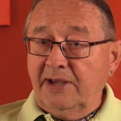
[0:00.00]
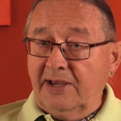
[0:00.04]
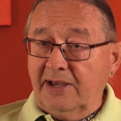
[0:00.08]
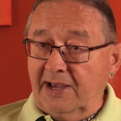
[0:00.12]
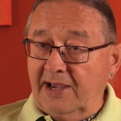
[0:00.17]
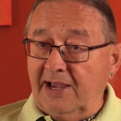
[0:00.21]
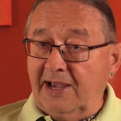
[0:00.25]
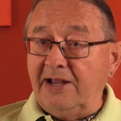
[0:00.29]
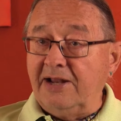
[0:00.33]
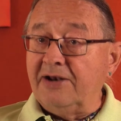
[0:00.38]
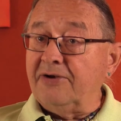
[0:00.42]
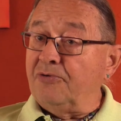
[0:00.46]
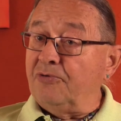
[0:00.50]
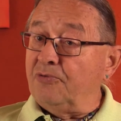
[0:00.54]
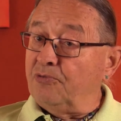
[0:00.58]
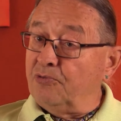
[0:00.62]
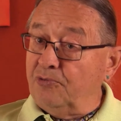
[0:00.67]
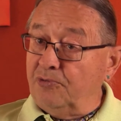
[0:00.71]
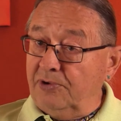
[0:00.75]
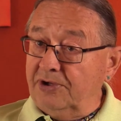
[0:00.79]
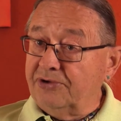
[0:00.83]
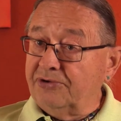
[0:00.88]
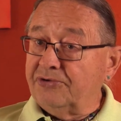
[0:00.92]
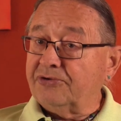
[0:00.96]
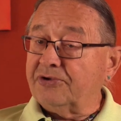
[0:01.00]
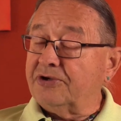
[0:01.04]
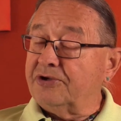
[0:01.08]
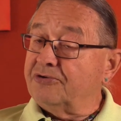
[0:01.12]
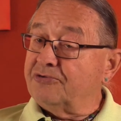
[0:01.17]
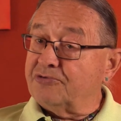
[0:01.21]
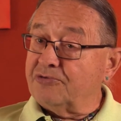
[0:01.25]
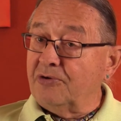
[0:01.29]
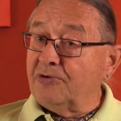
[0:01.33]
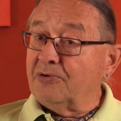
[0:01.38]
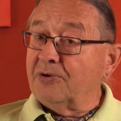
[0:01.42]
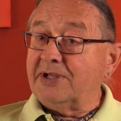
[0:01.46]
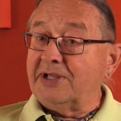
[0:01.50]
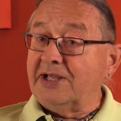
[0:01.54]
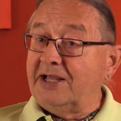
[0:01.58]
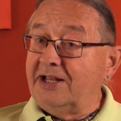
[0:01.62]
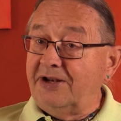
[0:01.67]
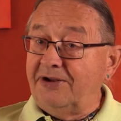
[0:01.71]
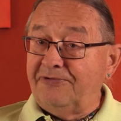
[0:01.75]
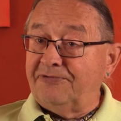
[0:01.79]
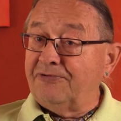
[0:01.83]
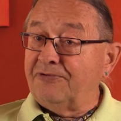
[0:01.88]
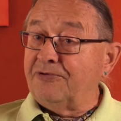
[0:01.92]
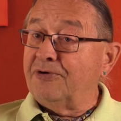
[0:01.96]
And with controlling
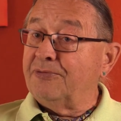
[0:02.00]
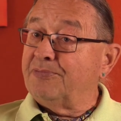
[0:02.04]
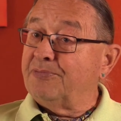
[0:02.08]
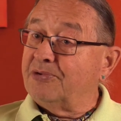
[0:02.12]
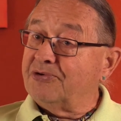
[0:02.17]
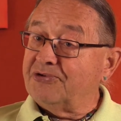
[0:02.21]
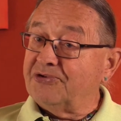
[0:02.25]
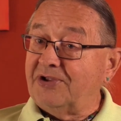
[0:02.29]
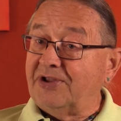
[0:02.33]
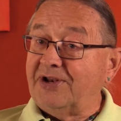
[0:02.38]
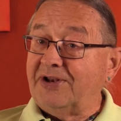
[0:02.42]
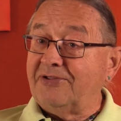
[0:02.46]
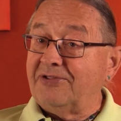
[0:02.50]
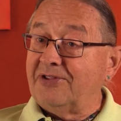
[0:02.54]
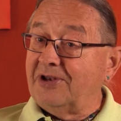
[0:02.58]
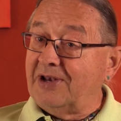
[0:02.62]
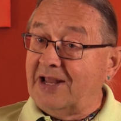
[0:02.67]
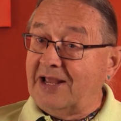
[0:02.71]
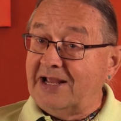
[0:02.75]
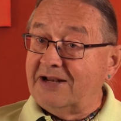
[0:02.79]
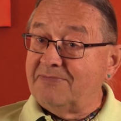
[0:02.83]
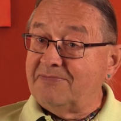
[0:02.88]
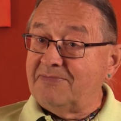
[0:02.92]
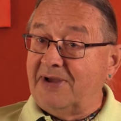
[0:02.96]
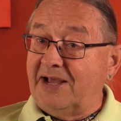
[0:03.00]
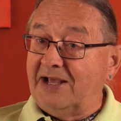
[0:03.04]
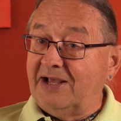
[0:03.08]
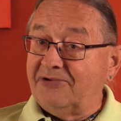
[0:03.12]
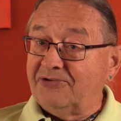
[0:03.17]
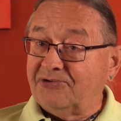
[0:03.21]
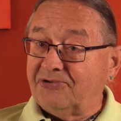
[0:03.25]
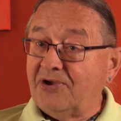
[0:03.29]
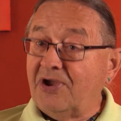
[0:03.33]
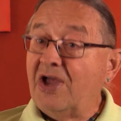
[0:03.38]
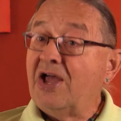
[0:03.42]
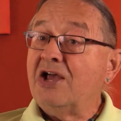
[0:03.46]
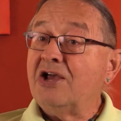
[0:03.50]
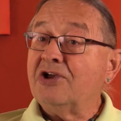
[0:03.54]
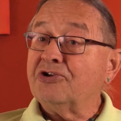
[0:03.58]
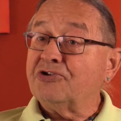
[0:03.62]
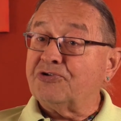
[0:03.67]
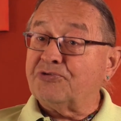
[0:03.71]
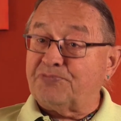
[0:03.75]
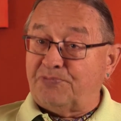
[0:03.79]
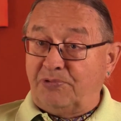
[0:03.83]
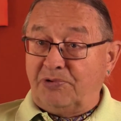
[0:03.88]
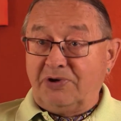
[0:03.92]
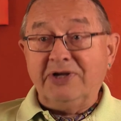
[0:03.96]
84% of the land mass,
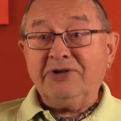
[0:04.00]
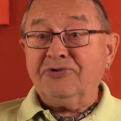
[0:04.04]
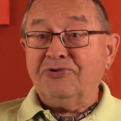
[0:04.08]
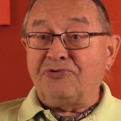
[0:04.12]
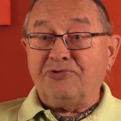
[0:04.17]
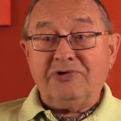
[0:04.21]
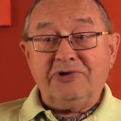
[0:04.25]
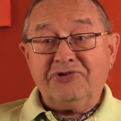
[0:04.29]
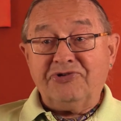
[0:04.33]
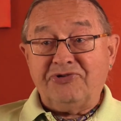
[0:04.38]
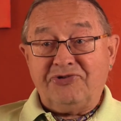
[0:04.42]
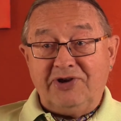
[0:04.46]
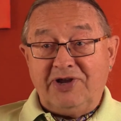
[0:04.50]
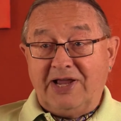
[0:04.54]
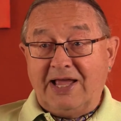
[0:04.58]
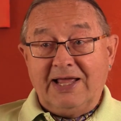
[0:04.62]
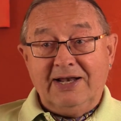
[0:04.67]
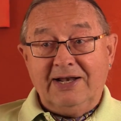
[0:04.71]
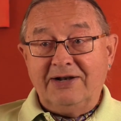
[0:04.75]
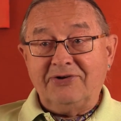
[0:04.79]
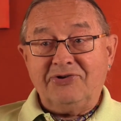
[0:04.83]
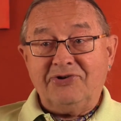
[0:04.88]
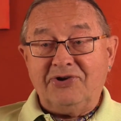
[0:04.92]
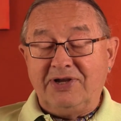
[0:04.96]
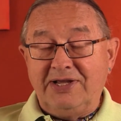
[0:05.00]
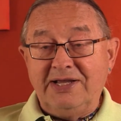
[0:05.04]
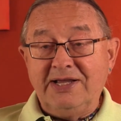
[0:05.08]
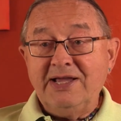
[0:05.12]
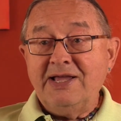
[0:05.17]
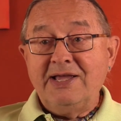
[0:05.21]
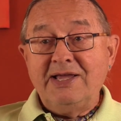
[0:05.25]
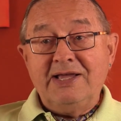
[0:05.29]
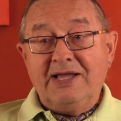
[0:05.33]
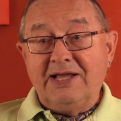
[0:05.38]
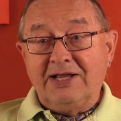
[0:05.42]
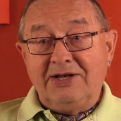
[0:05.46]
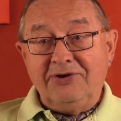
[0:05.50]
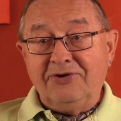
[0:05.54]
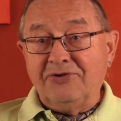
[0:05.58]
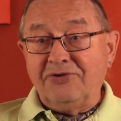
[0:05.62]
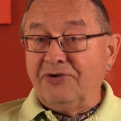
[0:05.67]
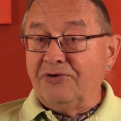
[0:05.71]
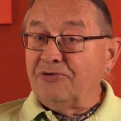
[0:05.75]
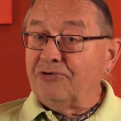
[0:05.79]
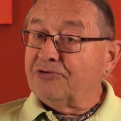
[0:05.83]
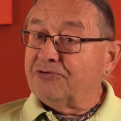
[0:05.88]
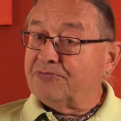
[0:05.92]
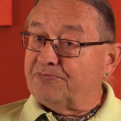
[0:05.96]
spread Christianity into
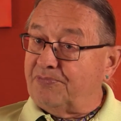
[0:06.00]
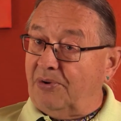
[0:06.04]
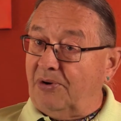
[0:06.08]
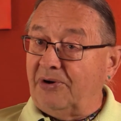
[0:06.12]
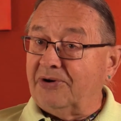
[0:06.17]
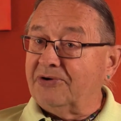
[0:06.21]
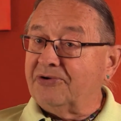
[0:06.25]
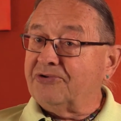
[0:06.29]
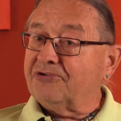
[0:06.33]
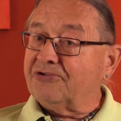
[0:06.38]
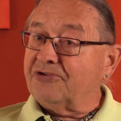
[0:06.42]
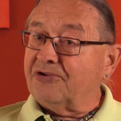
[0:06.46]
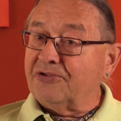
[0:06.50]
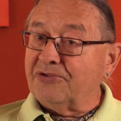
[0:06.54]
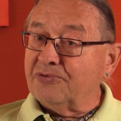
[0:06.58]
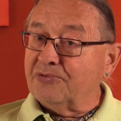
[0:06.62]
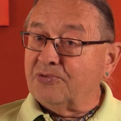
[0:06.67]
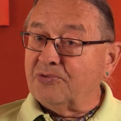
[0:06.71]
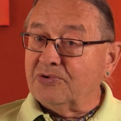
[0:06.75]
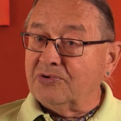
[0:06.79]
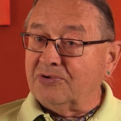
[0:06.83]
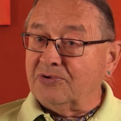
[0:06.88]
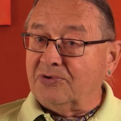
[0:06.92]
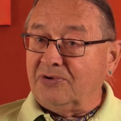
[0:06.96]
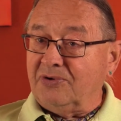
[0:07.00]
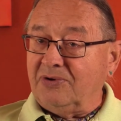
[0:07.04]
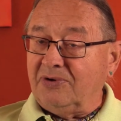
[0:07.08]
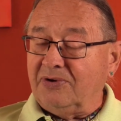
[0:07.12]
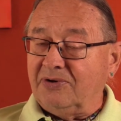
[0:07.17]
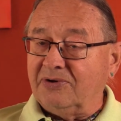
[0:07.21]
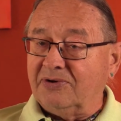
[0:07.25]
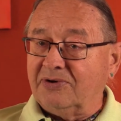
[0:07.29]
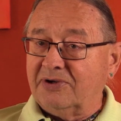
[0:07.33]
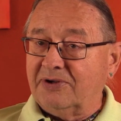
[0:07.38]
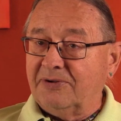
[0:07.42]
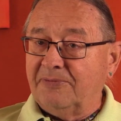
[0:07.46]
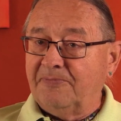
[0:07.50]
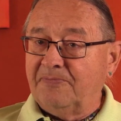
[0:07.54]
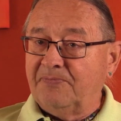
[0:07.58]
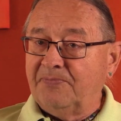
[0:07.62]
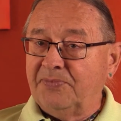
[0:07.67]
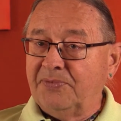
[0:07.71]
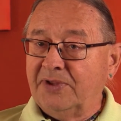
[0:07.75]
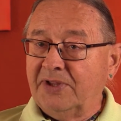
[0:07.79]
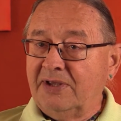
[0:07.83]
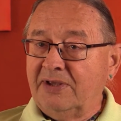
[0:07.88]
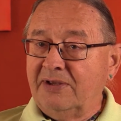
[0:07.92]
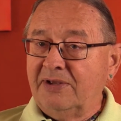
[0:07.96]
those parts of the world.
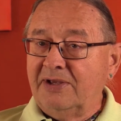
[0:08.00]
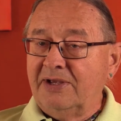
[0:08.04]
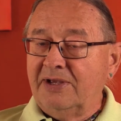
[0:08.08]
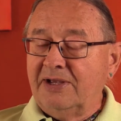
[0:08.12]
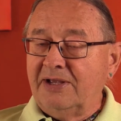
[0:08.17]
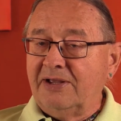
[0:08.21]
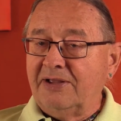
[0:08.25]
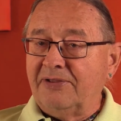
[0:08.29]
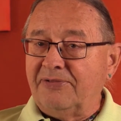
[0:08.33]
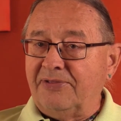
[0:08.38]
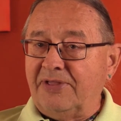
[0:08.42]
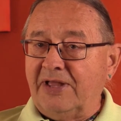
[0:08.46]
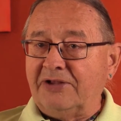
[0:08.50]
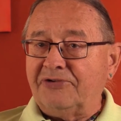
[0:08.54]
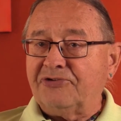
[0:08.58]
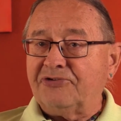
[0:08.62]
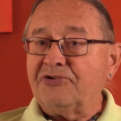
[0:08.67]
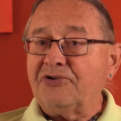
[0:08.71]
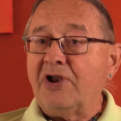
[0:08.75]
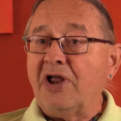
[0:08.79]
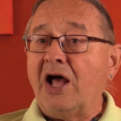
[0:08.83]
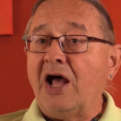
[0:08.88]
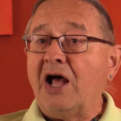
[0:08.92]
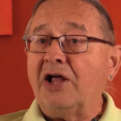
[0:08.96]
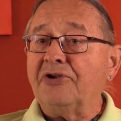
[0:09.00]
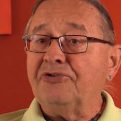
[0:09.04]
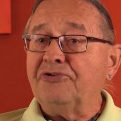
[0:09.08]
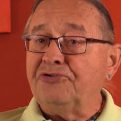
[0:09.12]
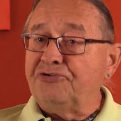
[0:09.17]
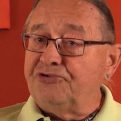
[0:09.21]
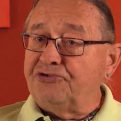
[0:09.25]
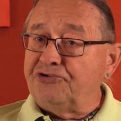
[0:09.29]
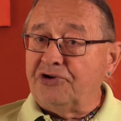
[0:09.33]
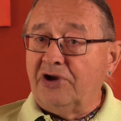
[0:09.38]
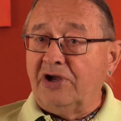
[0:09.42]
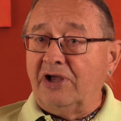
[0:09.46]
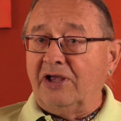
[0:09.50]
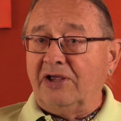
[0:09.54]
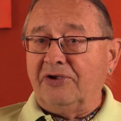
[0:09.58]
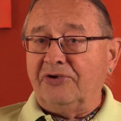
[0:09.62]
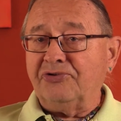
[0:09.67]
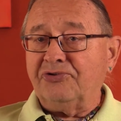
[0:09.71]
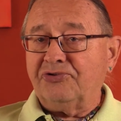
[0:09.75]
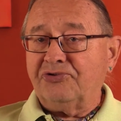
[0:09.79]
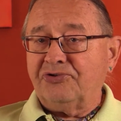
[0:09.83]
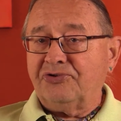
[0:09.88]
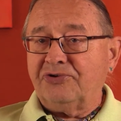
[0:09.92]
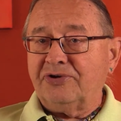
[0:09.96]
That's not
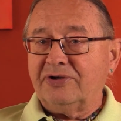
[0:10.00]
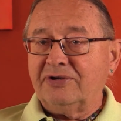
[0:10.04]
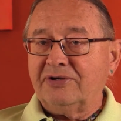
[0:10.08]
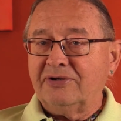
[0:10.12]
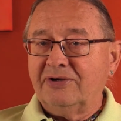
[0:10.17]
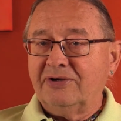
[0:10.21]
just